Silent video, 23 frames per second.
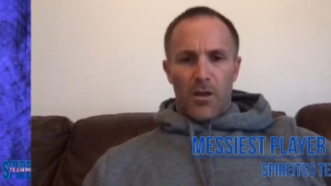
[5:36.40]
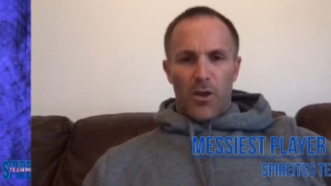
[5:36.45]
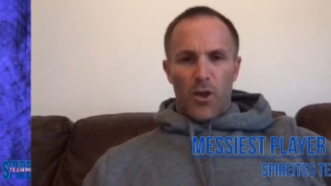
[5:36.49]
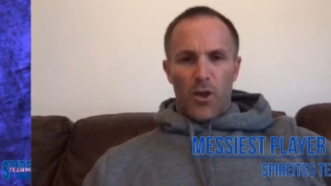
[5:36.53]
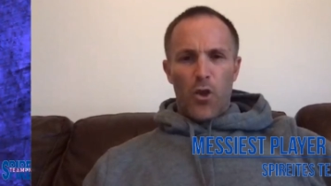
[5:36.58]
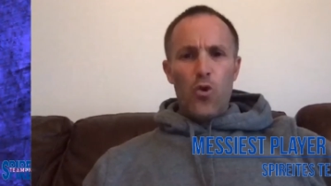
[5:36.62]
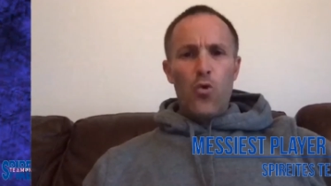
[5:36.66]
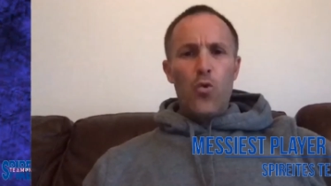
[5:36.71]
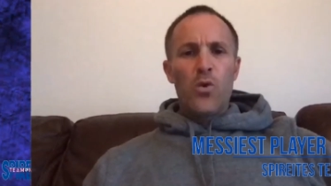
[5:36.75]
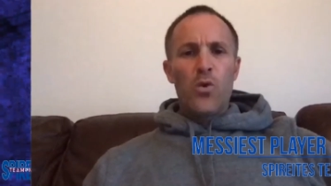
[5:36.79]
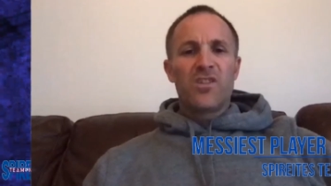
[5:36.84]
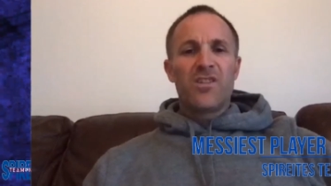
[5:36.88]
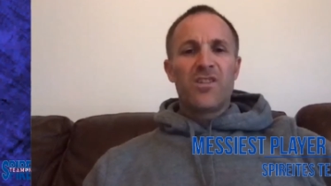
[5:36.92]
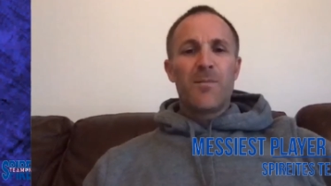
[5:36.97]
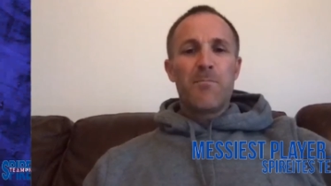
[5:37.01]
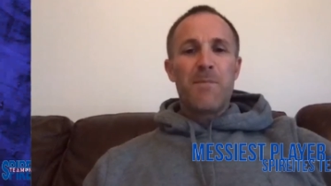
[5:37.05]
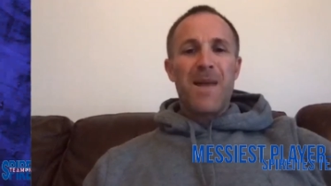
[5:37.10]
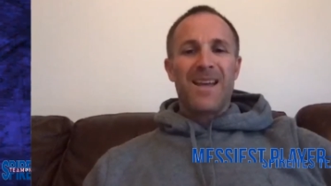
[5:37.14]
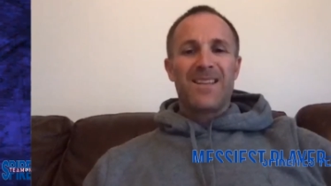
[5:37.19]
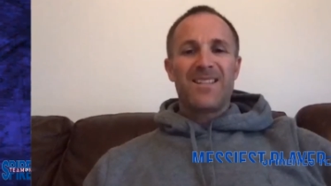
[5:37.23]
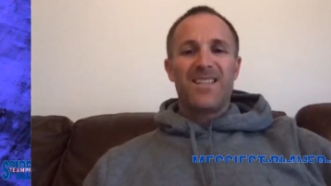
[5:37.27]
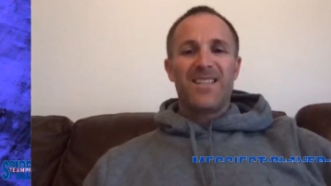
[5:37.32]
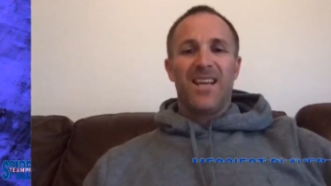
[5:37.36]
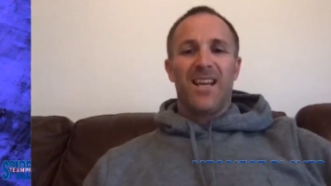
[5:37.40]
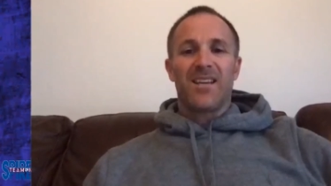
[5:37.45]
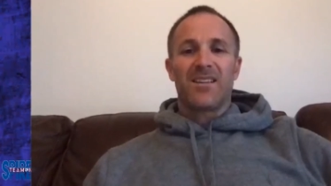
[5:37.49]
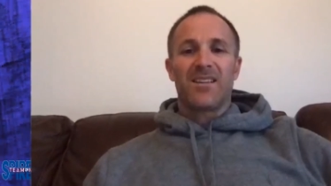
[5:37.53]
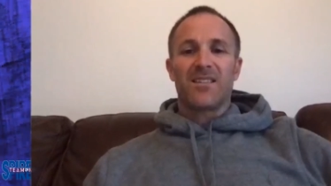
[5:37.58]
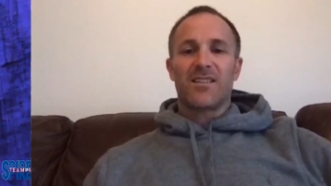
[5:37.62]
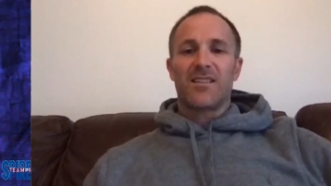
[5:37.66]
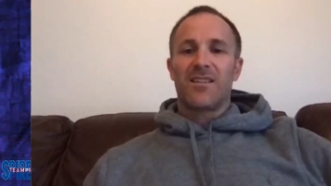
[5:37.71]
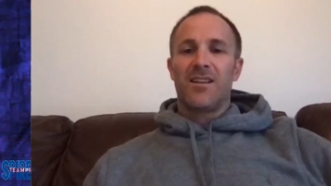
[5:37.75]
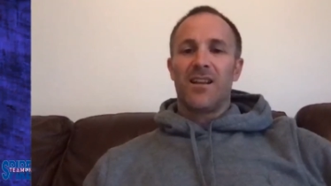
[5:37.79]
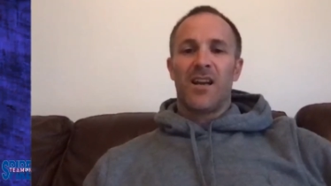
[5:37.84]
Who was the
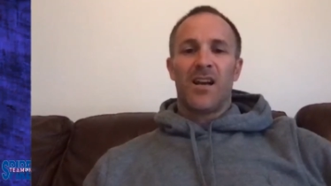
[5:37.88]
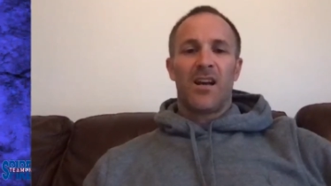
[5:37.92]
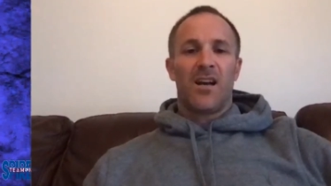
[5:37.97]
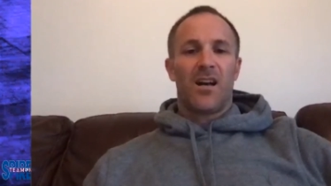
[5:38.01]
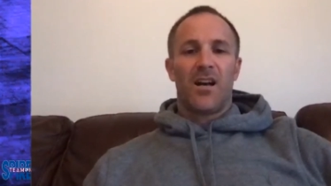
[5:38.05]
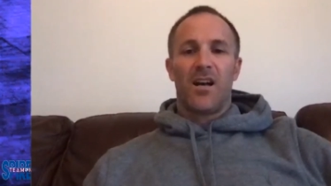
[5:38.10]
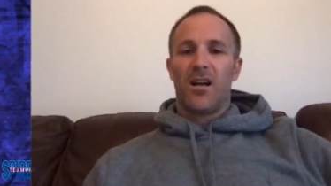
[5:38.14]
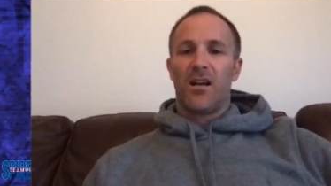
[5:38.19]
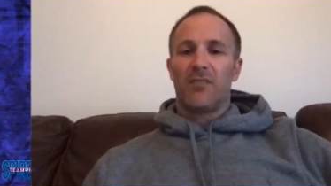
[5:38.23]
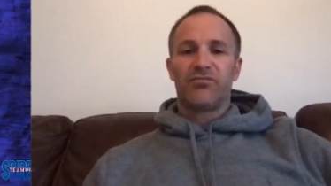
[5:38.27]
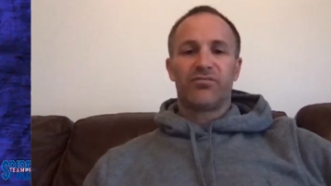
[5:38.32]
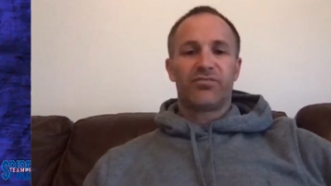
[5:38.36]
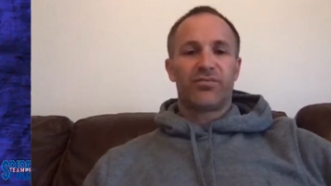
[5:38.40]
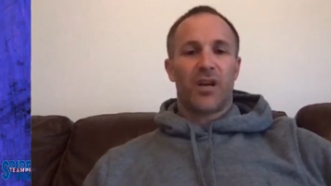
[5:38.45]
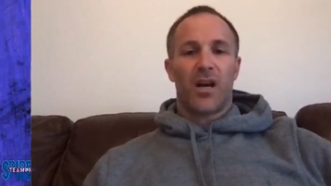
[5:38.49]
messiest? Now,